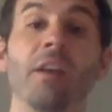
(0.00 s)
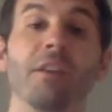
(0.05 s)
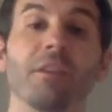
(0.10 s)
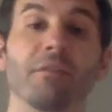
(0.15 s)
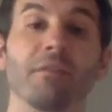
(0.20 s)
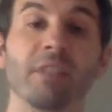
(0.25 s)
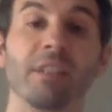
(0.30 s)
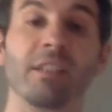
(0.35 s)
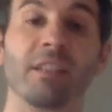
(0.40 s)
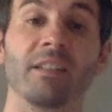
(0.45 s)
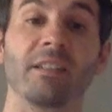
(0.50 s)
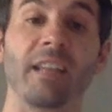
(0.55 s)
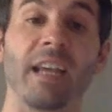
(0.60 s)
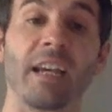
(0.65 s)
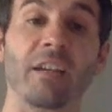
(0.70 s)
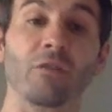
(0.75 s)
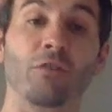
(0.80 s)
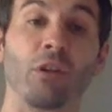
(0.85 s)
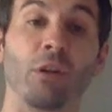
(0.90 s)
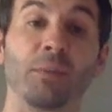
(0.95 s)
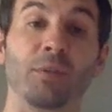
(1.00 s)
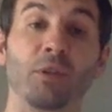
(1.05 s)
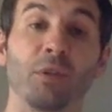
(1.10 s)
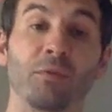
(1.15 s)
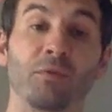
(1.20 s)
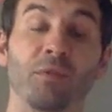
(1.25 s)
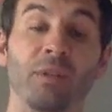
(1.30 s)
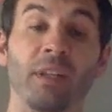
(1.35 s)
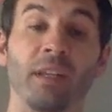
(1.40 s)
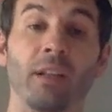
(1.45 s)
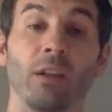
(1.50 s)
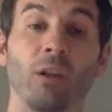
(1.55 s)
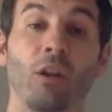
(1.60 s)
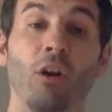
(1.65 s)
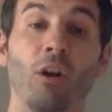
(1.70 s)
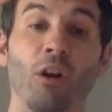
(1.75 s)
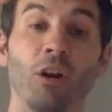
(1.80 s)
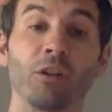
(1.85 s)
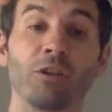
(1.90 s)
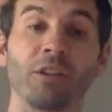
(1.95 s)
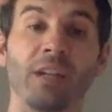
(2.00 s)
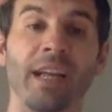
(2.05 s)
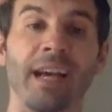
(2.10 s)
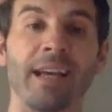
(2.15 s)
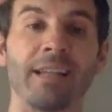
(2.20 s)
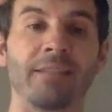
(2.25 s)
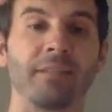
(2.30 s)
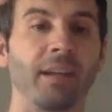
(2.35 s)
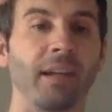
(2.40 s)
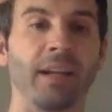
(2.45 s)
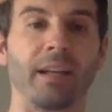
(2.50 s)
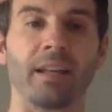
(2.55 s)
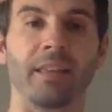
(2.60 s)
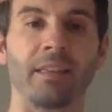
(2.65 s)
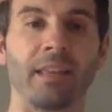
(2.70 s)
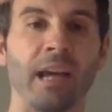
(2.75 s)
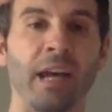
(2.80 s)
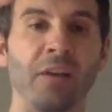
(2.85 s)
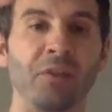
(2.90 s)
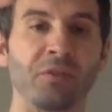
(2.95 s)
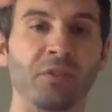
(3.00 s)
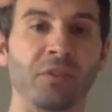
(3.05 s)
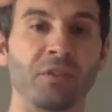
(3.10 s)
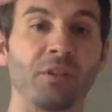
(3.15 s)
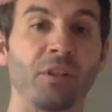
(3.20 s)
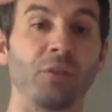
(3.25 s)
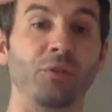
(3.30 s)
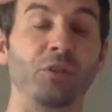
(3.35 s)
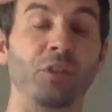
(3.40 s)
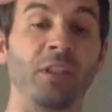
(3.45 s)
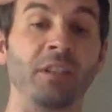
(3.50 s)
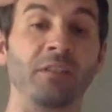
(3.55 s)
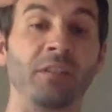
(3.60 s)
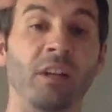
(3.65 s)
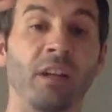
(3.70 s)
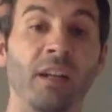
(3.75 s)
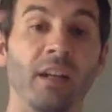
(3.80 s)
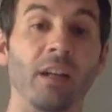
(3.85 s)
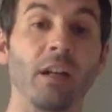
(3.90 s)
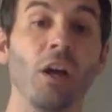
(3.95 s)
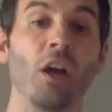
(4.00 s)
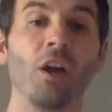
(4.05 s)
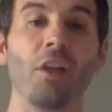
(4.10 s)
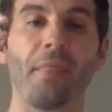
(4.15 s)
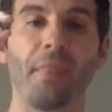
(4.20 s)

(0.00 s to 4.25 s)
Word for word: The reason is the X chromosome is really large. It has like a thousand or so genes on it.